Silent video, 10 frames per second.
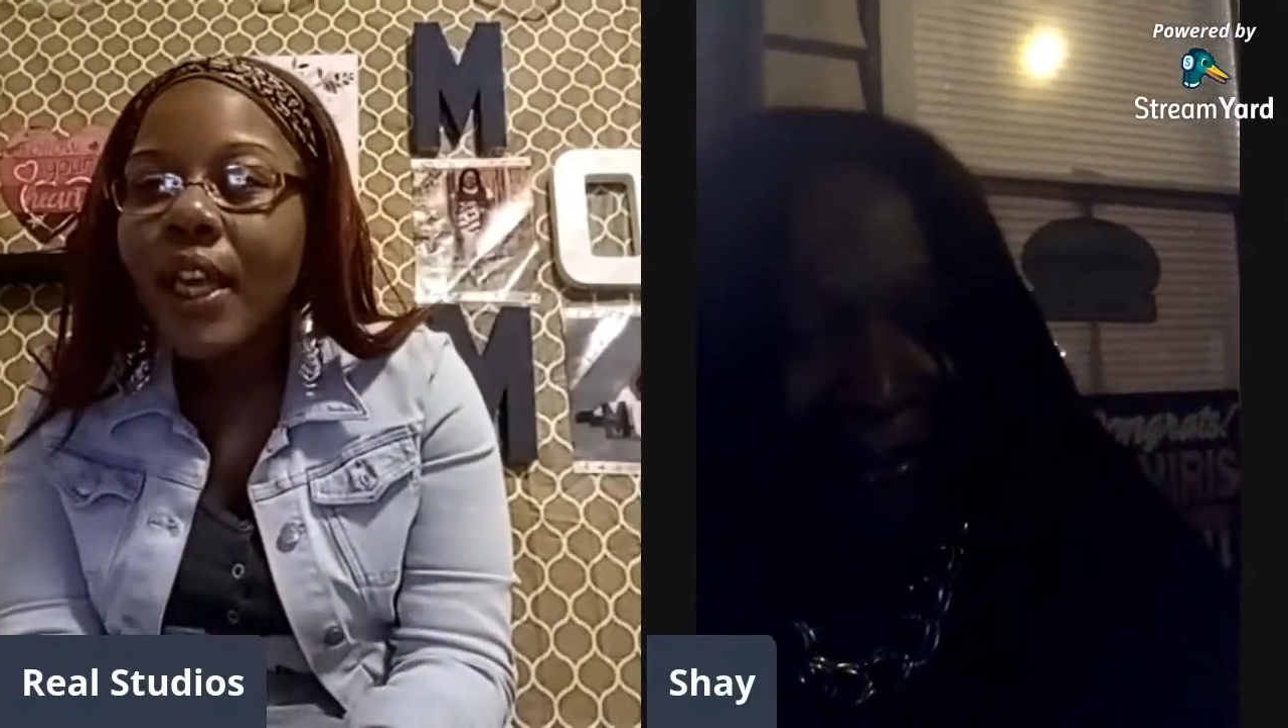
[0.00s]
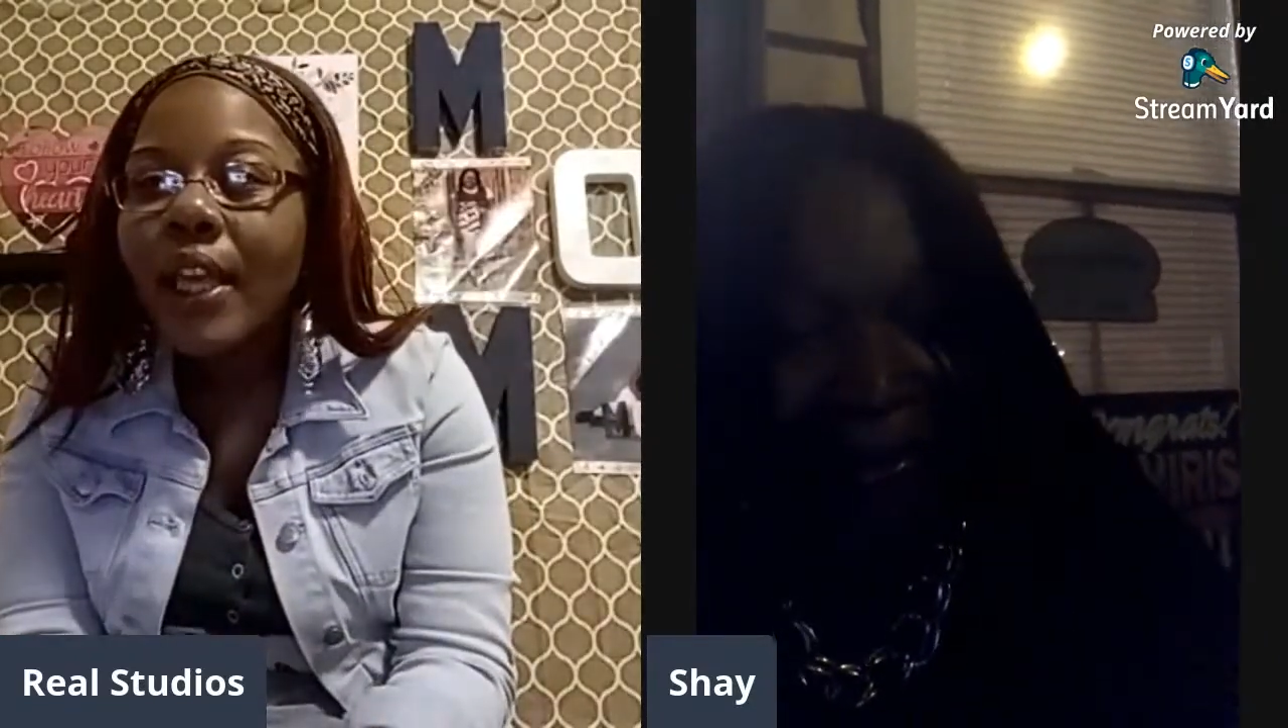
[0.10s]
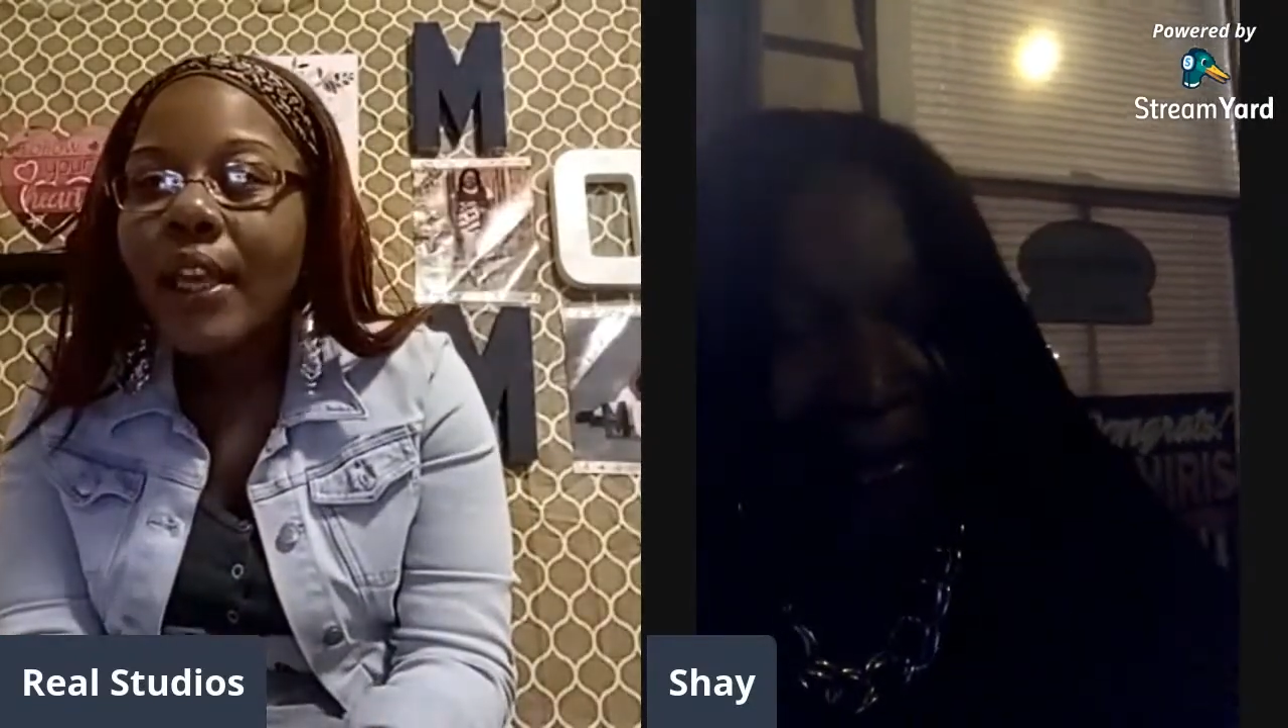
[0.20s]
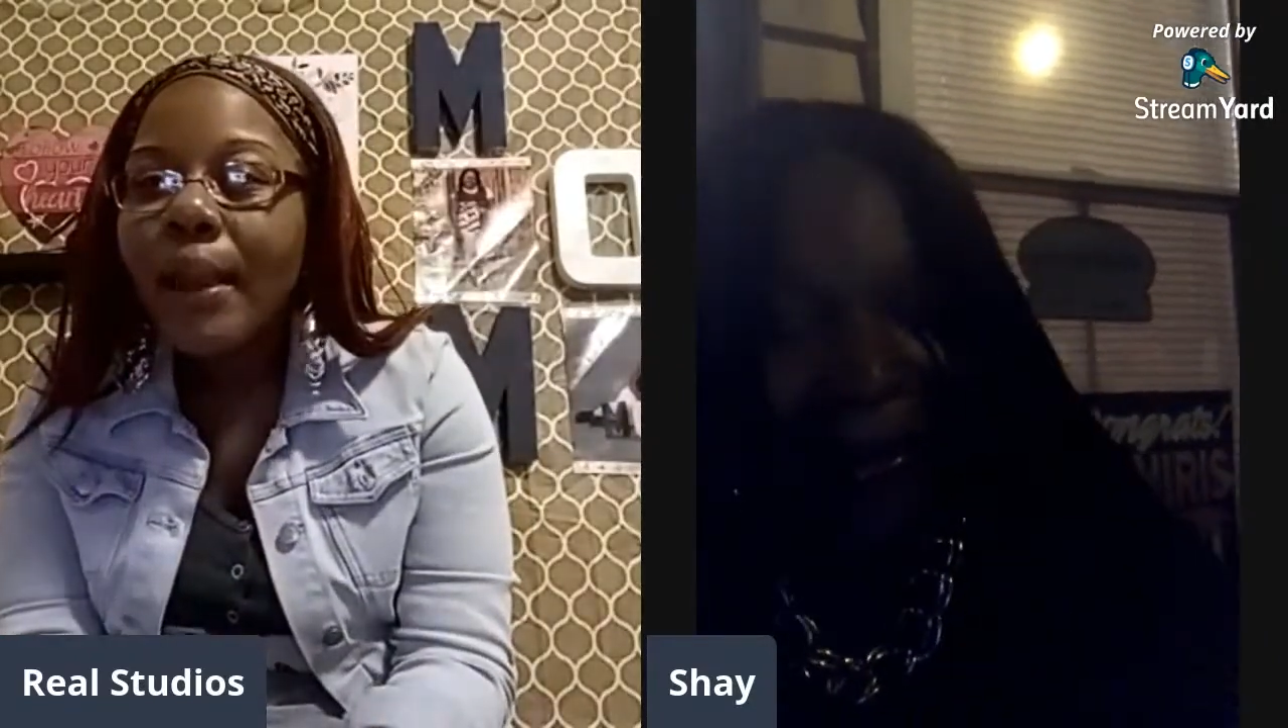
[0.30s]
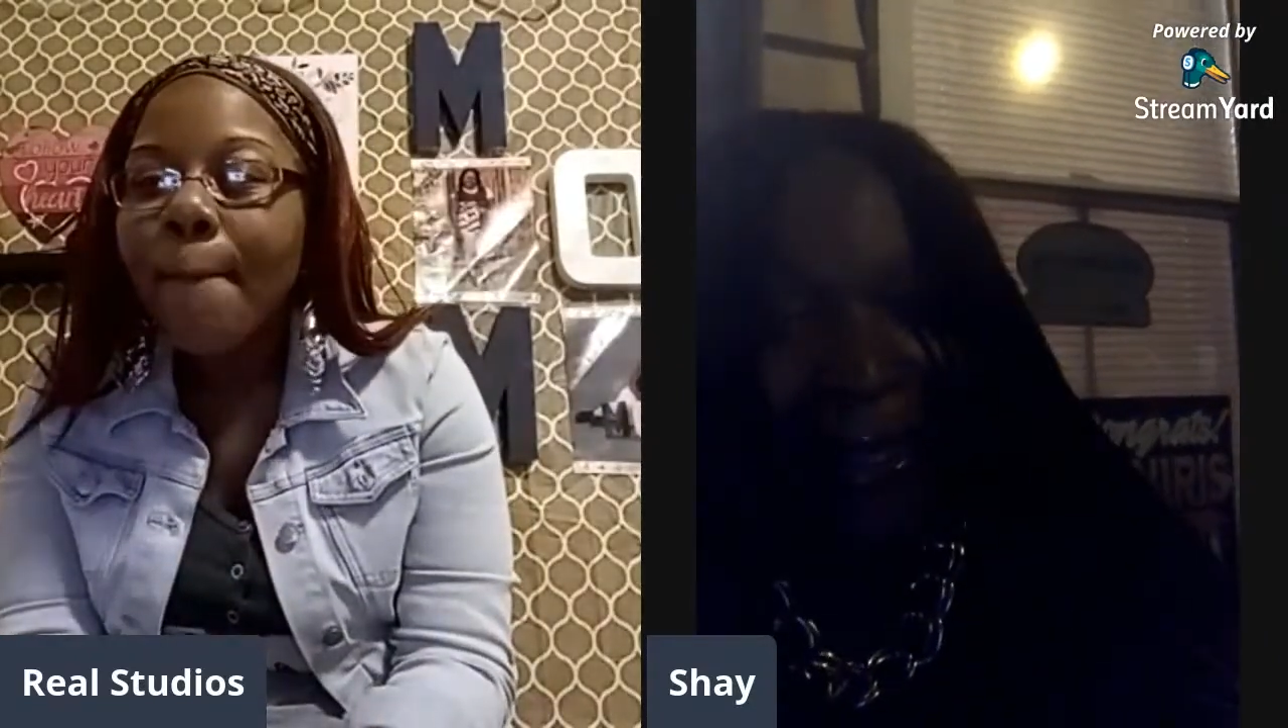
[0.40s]

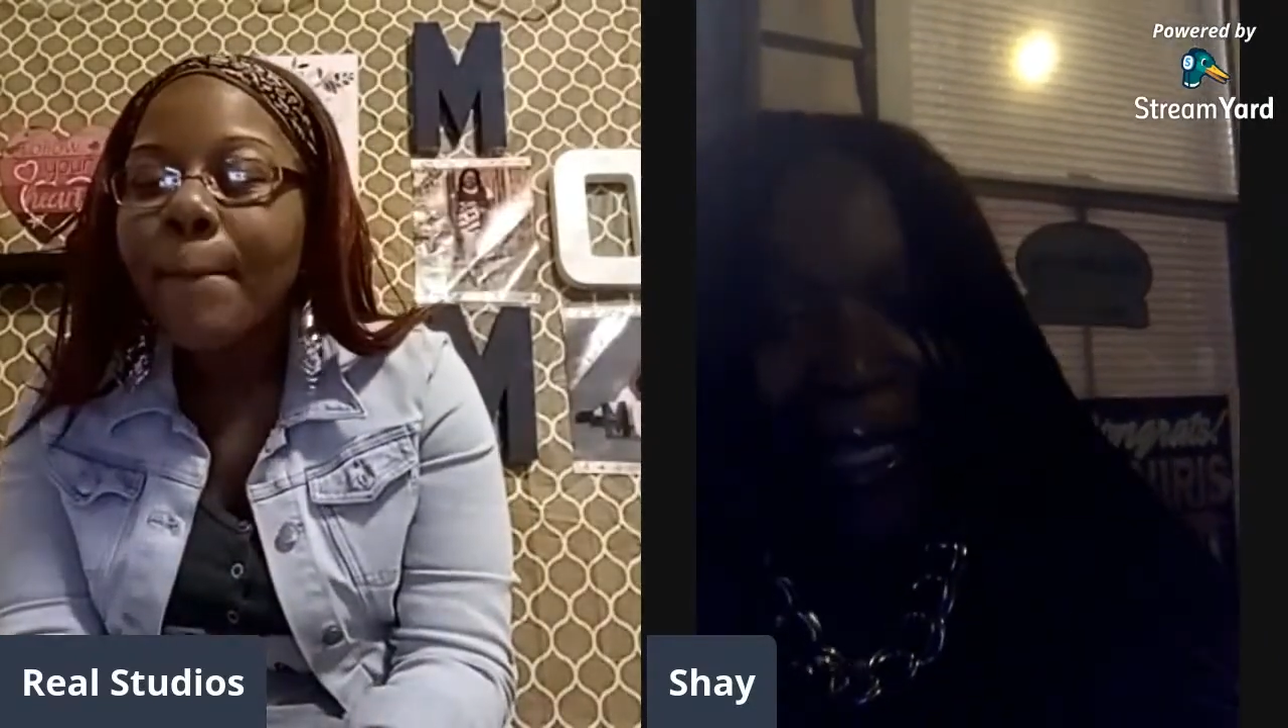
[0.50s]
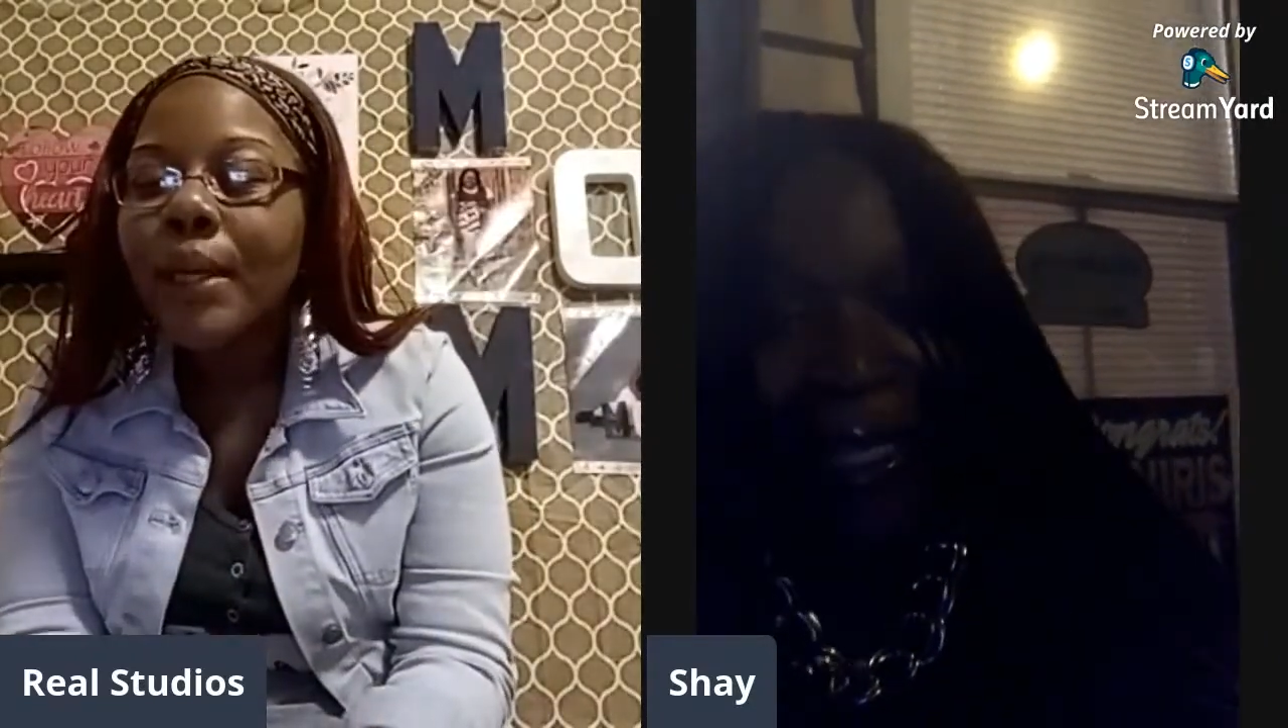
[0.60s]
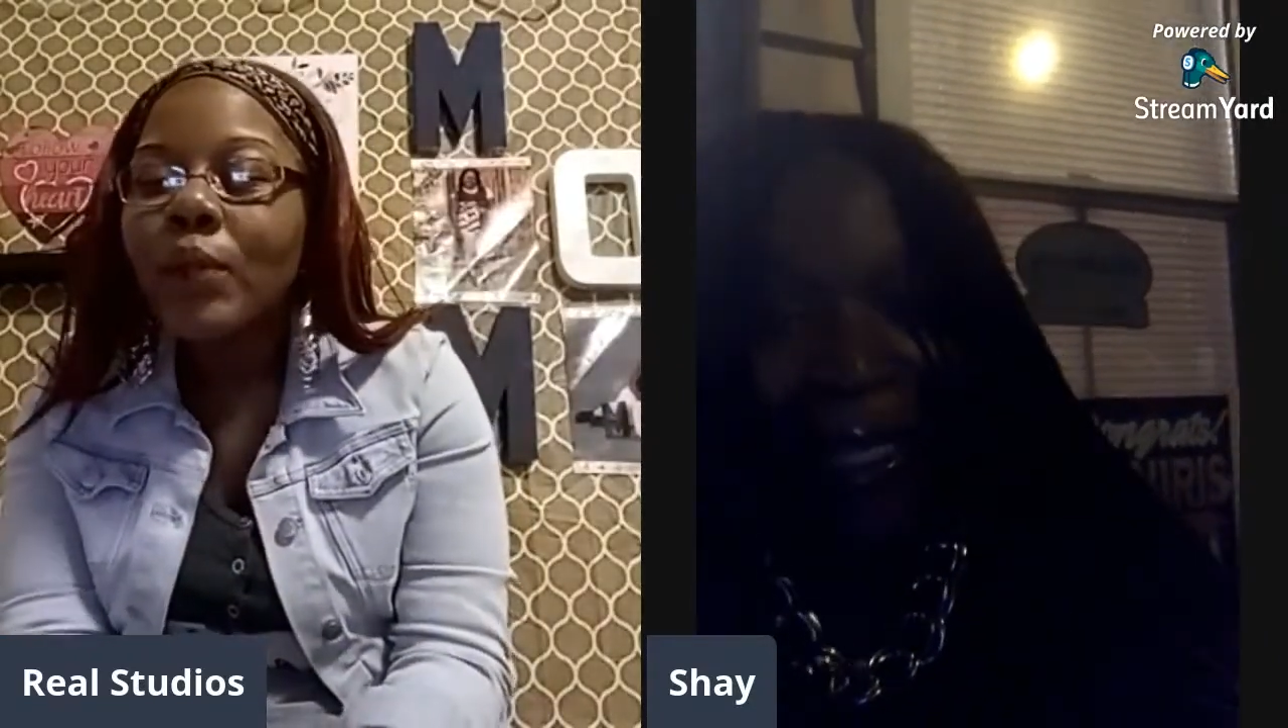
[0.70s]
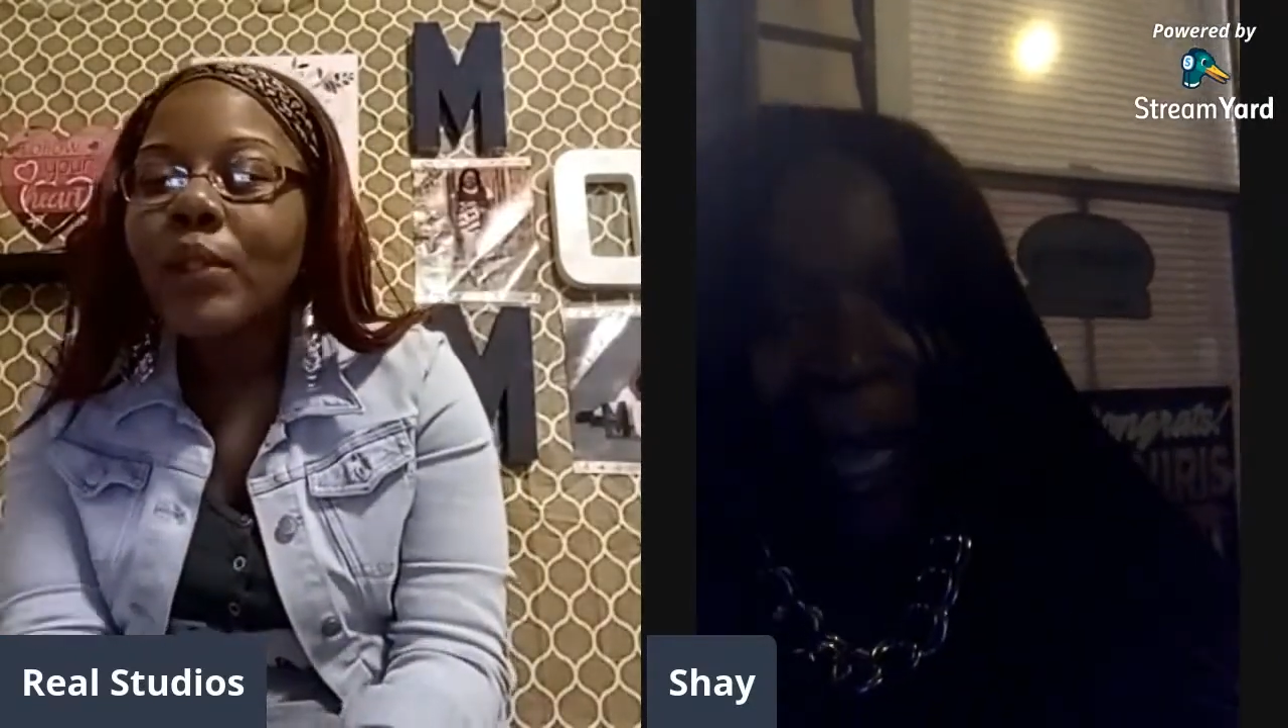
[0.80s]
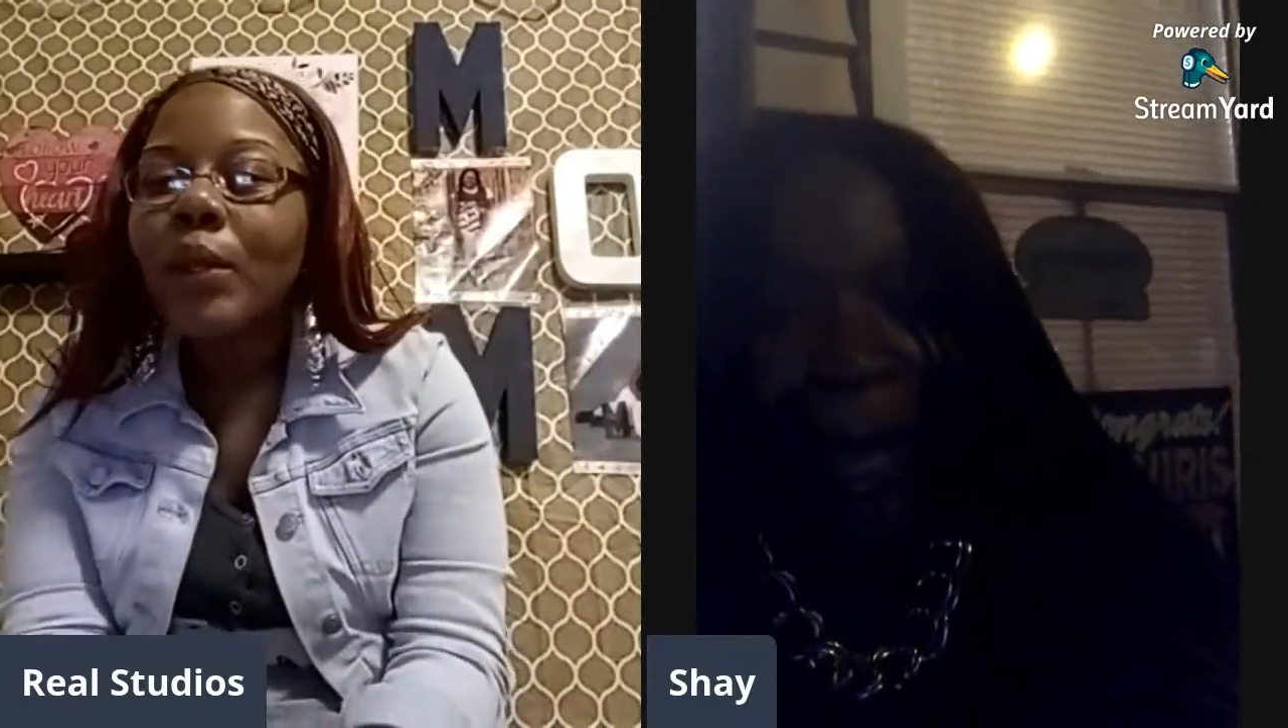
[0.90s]
In the
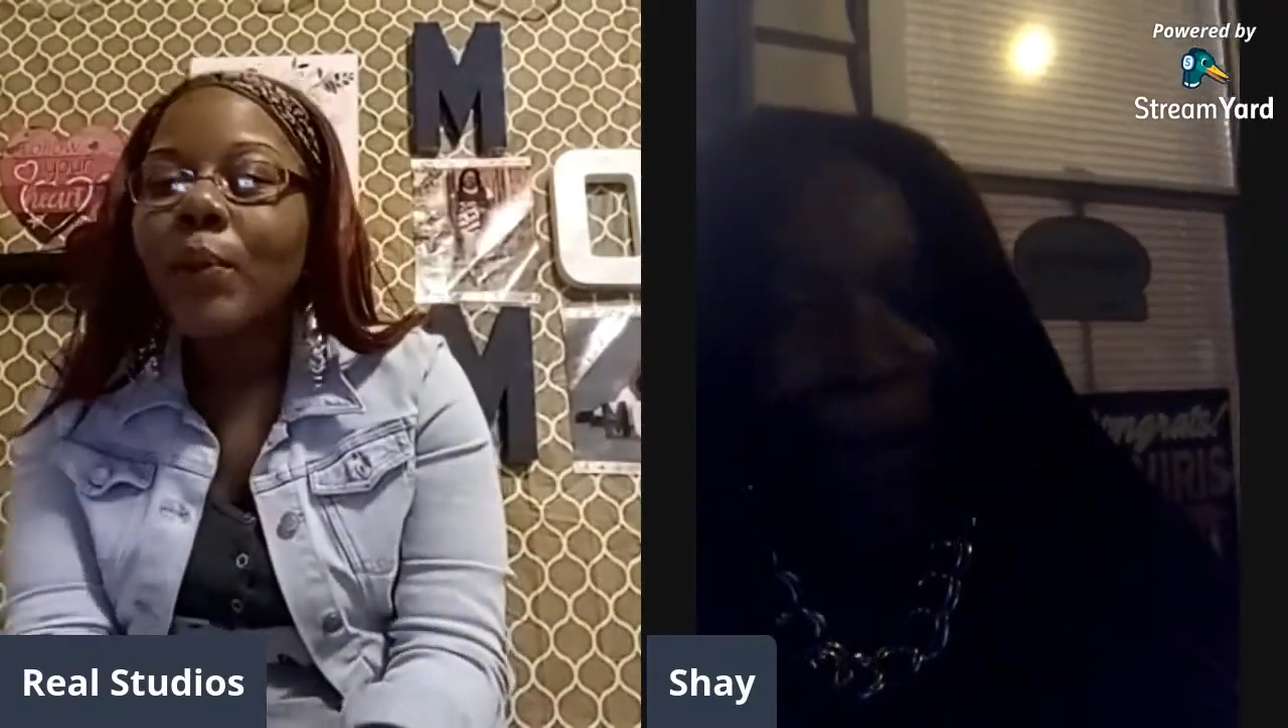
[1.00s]
building.